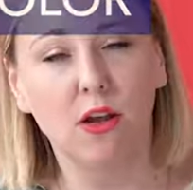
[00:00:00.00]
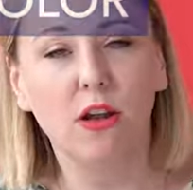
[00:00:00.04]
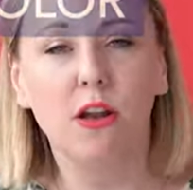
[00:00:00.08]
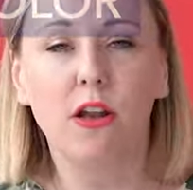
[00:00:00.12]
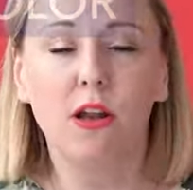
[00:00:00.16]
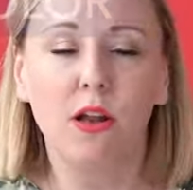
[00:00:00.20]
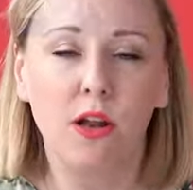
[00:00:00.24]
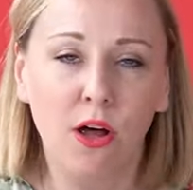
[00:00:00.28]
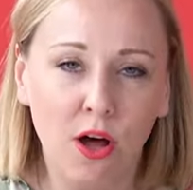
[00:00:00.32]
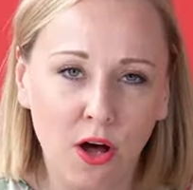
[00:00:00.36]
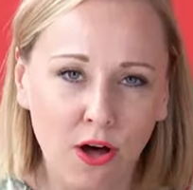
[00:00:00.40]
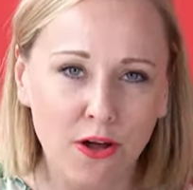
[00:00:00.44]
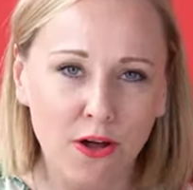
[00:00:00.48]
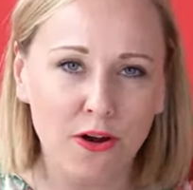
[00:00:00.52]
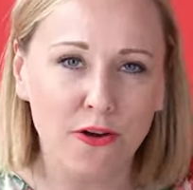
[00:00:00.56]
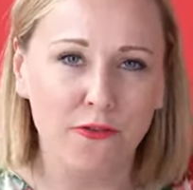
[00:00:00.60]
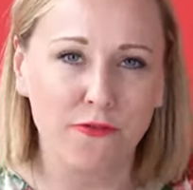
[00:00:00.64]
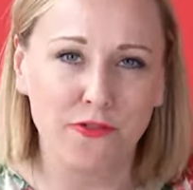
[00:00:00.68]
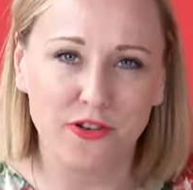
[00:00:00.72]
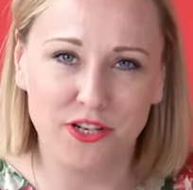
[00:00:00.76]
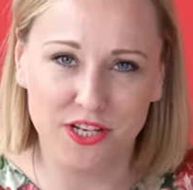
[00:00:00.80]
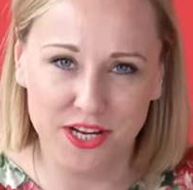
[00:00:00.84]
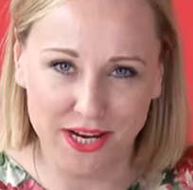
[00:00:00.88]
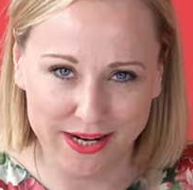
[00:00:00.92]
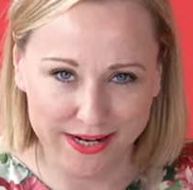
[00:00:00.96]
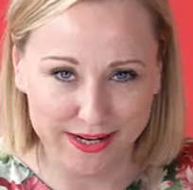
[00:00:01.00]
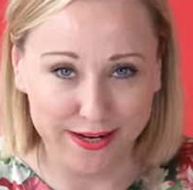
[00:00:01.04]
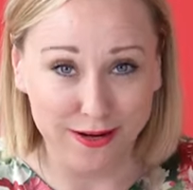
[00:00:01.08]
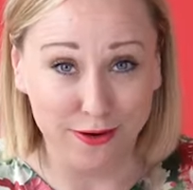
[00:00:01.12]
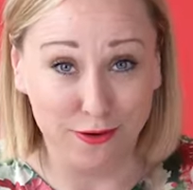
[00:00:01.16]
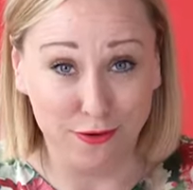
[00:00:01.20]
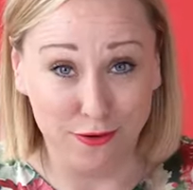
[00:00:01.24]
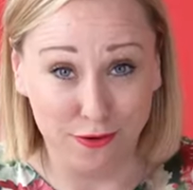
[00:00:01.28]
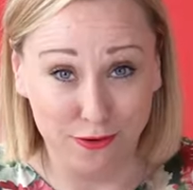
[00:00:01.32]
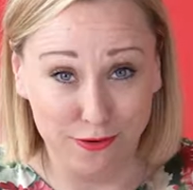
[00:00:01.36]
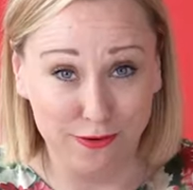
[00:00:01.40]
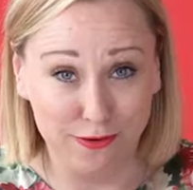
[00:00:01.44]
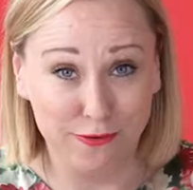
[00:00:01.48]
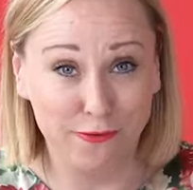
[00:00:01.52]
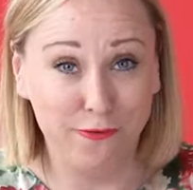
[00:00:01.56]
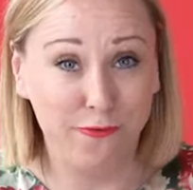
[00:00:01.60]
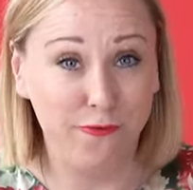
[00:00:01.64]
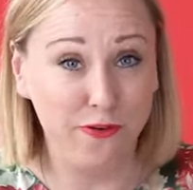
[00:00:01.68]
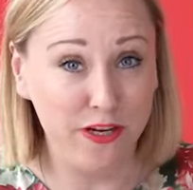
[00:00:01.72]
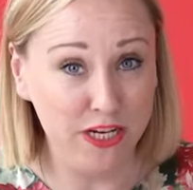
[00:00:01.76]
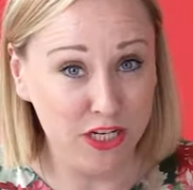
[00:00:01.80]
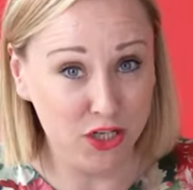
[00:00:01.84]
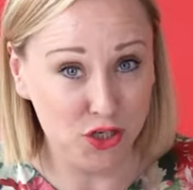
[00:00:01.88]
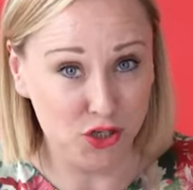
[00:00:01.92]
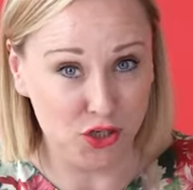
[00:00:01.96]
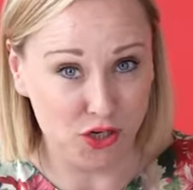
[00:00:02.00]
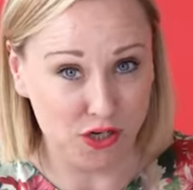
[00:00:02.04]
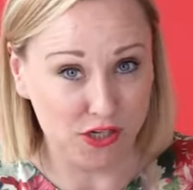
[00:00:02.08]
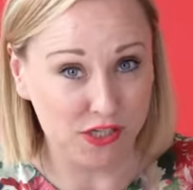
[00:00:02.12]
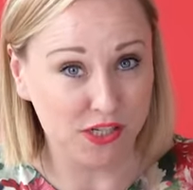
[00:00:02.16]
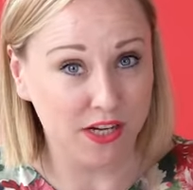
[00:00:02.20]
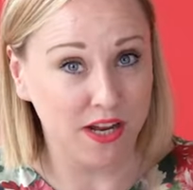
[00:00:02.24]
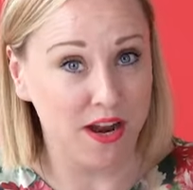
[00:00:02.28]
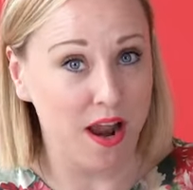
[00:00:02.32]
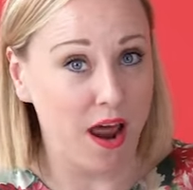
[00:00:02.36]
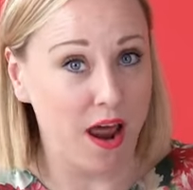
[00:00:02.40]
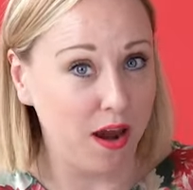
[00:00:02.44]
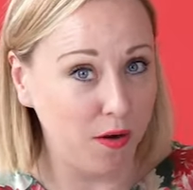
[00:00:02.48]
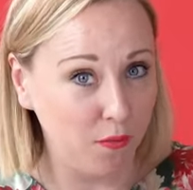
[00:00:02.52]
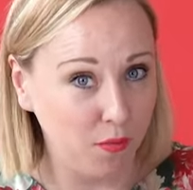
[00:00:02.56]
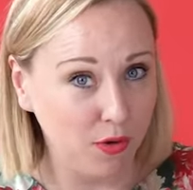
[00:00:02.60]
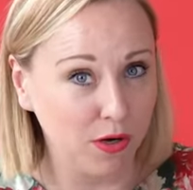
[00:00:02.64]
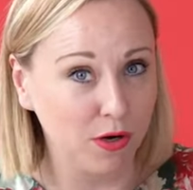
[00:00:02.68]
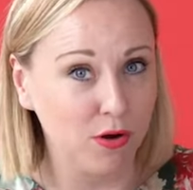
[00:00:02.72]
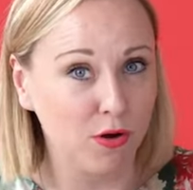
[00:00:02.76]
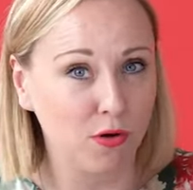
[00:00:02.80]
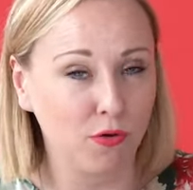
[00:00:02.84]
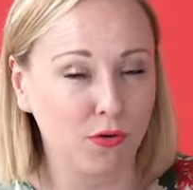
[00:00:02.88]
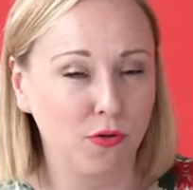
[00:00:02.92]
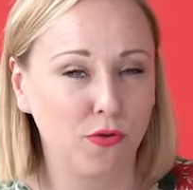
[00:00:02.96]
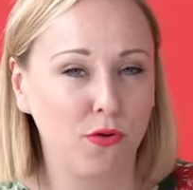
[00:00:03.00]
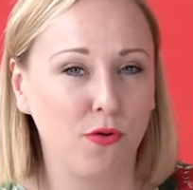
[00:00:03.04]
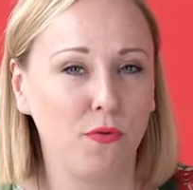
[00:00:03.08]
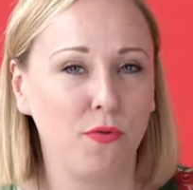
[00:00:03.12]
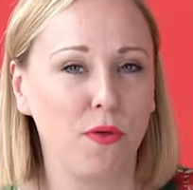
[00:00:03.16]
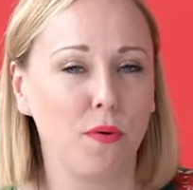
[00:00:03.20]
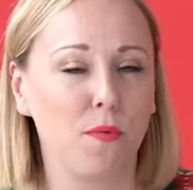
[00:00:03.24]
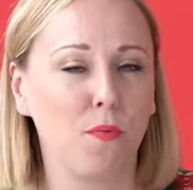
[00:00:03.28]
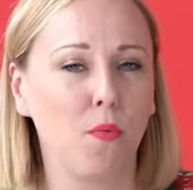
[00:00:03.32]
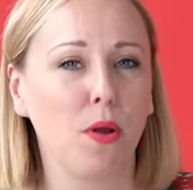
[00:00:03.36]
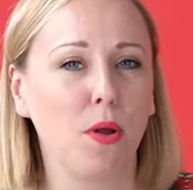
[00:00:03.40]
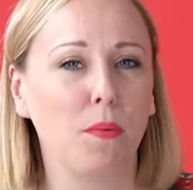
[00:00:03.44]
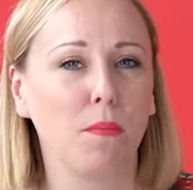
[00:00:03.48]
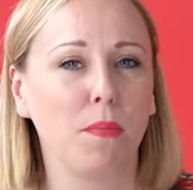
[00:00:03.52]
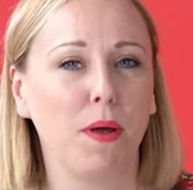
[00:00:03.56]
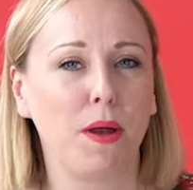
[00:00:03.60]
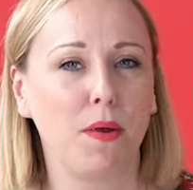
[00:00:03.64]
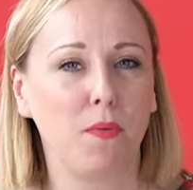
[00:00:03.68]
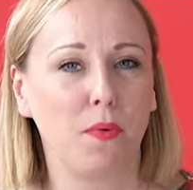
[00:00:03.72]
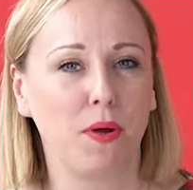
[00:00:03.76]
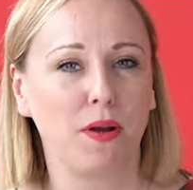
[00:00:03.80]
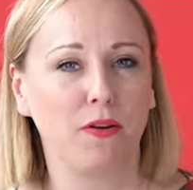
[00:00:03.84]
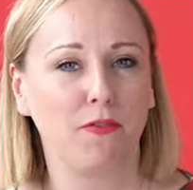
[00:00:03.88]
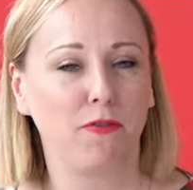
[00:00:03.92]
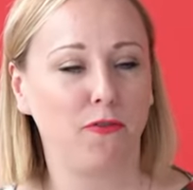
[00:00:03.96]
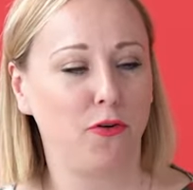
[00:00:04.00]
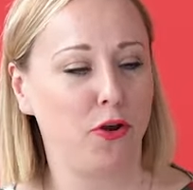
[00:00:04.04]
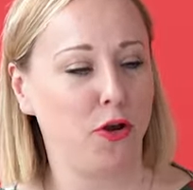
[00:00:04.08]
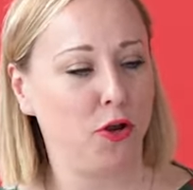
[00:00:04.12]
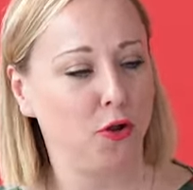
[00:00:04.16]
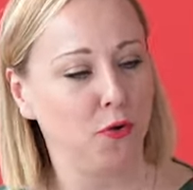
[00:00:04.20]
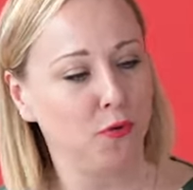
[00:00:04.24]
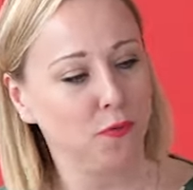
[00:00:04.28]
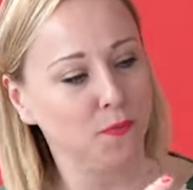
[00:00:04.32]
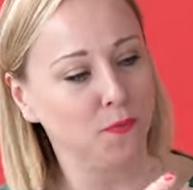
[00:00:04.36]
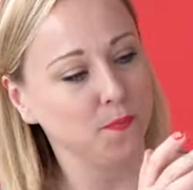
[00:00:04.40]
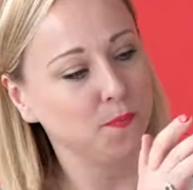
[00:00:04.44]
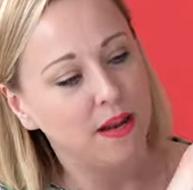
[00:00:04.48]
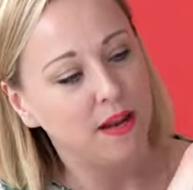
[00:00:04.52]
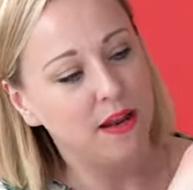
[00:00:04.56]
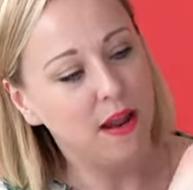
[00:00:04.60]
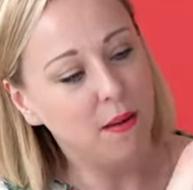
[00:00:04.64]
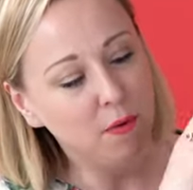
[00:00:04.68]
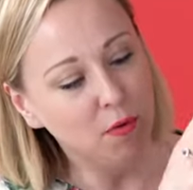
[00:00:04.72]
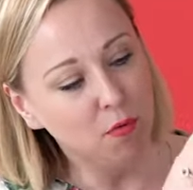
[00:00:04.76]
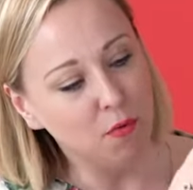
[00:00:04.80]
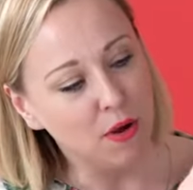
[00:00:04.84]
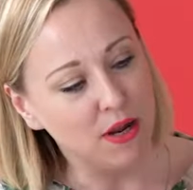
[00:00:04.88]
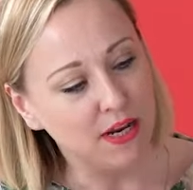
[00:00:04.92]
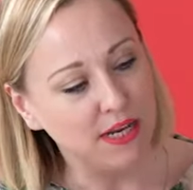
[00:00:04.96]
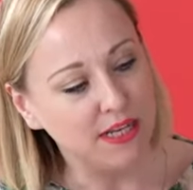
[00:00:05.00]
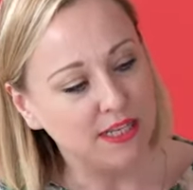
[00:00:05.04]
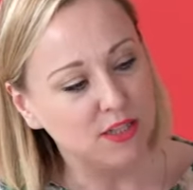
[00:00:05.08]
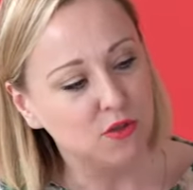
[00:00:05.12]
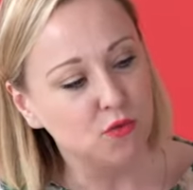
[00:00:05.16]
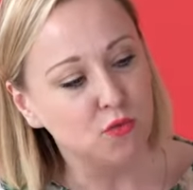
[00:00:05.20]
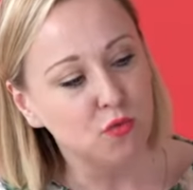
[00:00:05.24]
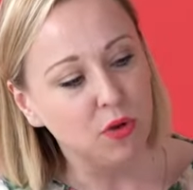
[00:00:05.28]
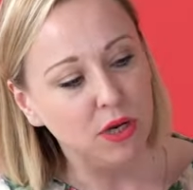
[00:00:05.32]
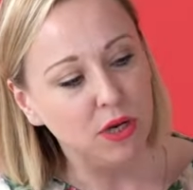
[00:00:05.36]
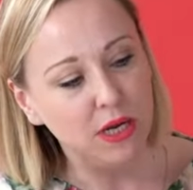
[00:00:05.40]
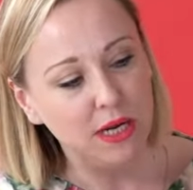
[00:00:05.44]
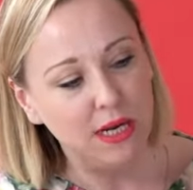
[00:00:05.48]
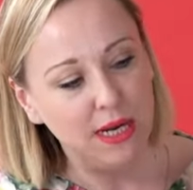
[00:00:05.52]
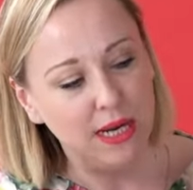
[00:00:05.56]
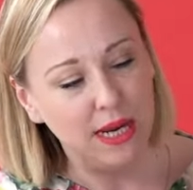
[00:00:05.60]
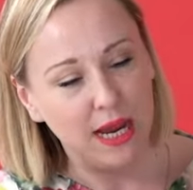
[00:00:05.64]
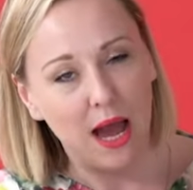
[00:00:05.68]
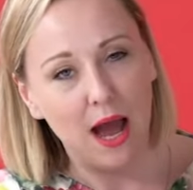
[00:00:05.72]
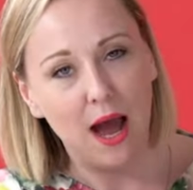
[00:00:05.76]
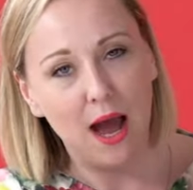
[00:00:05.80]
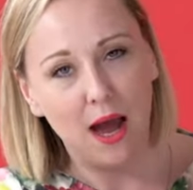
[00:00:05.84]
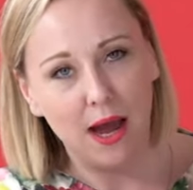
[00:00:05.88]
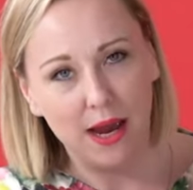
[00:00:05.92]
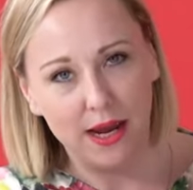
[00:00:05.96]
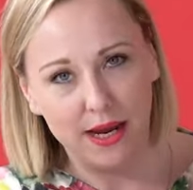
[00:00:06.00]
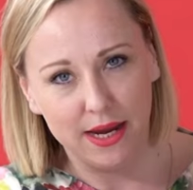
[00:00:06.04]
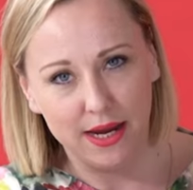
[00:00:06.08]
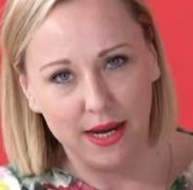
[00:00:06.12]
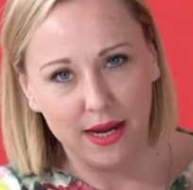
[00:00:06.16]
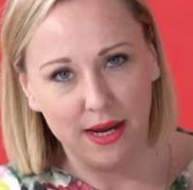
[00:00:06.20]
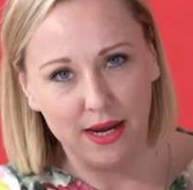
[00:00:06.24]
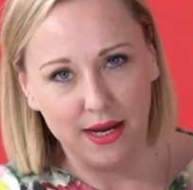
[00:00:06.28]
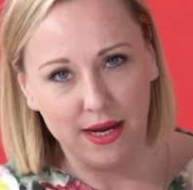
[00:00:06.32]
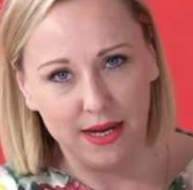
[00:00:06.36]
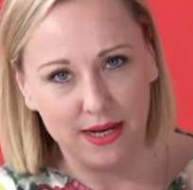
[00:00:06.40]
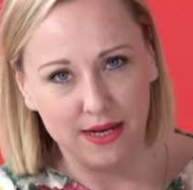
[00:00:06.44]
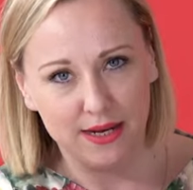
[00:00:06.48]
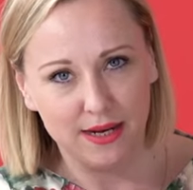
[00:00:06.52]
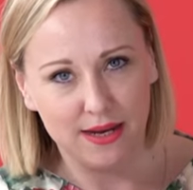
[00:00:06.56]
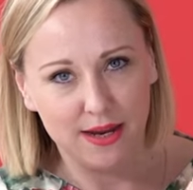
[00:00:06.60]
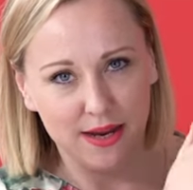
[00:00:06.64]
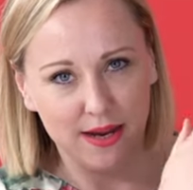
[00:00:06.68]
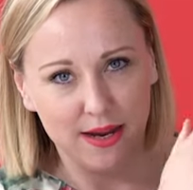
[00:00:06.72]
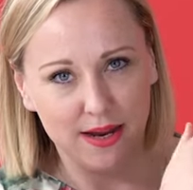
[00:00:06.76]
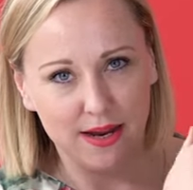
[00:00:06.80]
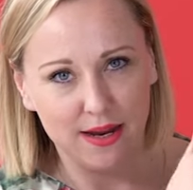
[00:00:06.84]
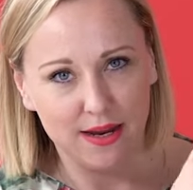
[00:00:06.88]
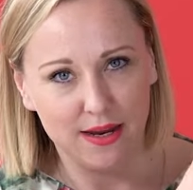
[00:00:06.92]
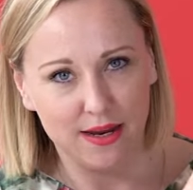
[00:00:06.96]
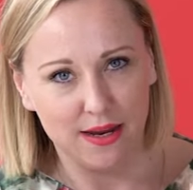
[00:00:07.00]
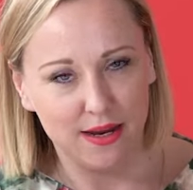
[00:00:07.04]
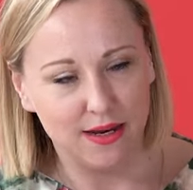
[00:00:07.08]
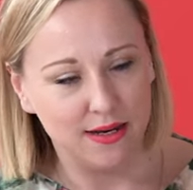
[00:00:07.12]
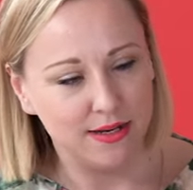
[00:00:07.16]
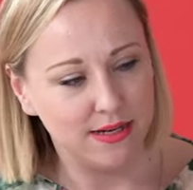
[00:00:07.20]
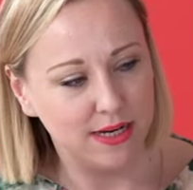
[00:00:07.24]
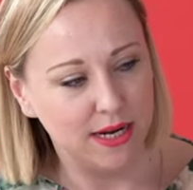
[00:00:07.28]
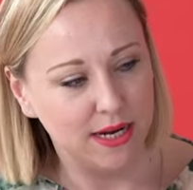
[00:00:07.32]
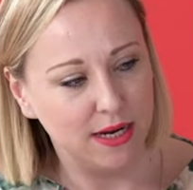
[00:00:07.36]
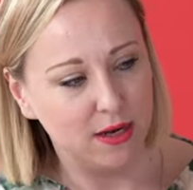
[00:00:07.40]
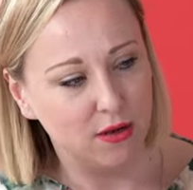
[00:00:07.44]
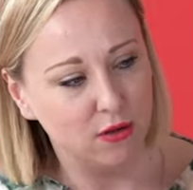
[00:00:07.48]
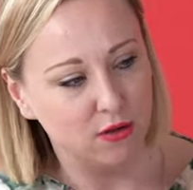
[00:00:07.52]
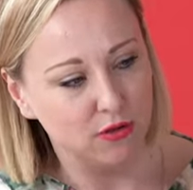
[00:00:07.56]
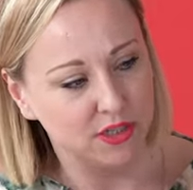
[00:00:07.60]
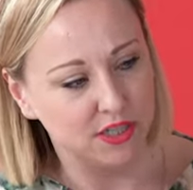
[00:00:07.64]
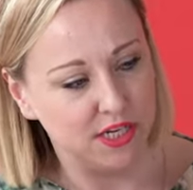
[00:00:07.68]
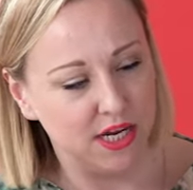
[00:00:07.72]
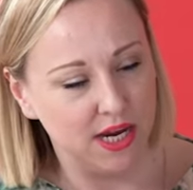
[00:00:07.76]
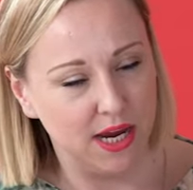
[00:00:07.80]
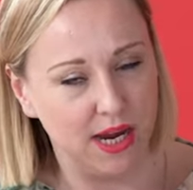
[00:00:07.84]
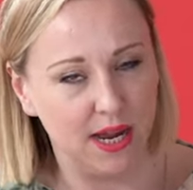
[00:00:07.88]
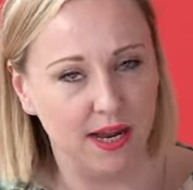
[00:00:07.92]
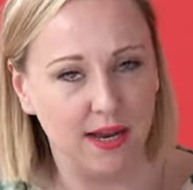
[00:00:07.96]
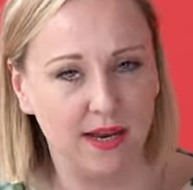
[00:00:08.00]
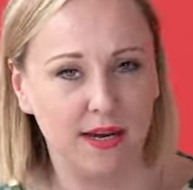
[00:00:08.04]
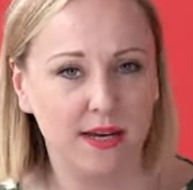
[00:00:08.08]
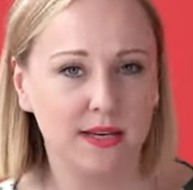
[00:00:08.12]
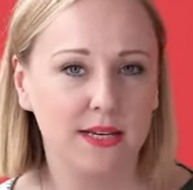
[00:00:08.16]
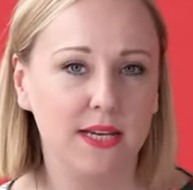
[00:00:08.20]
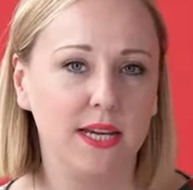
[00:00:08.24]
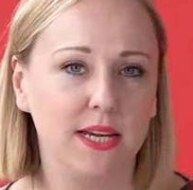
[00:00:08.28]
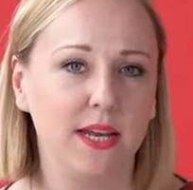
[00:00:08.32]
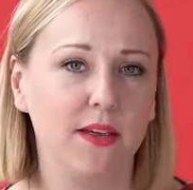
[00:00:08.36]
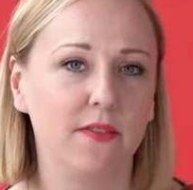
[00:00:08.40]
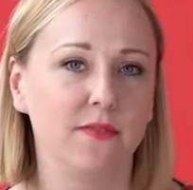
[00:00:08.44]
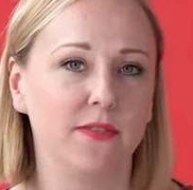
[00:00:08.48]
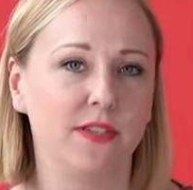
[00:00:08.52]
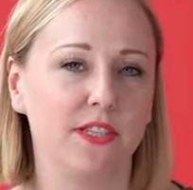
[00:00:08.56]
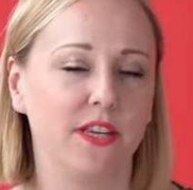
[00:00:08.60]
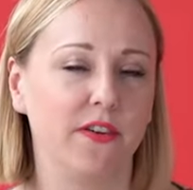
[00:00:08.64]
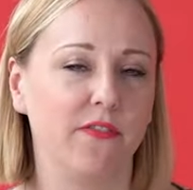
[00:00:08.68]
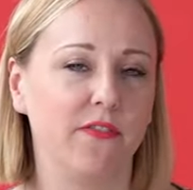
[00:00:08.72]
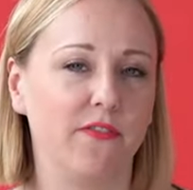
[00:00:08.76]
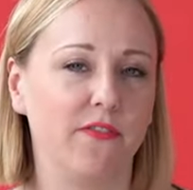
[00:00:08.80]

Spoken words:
lot of technical features, and I will go through them one by one for you. Number one, it's really high in the décolleté, and it gives a